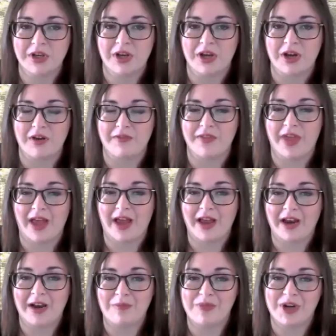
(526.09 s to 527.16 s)
of
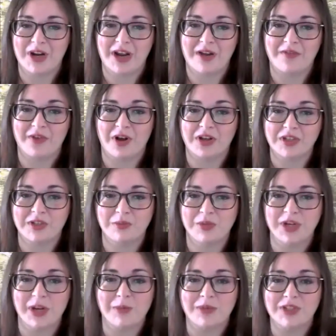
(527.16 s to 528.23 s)
that, but I've also been
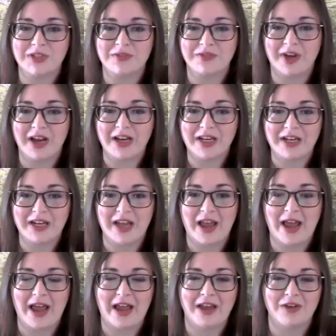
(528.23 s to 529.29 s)
able to find it
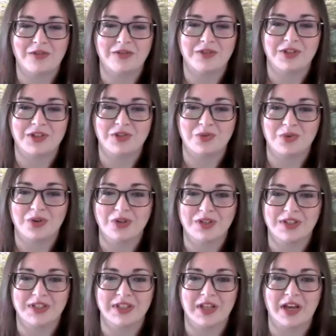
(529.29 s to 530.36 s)
at
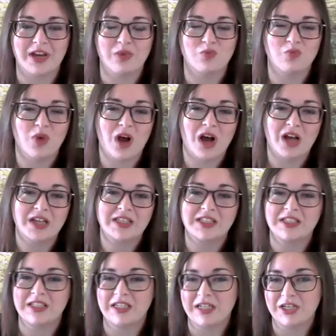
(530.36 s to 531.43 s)
stores like Ross,
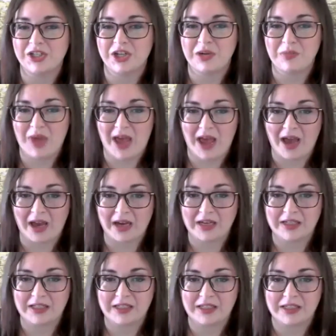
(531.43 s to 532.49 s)
TJ
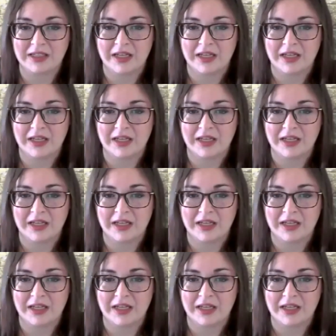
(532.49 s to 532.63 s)
Maxx,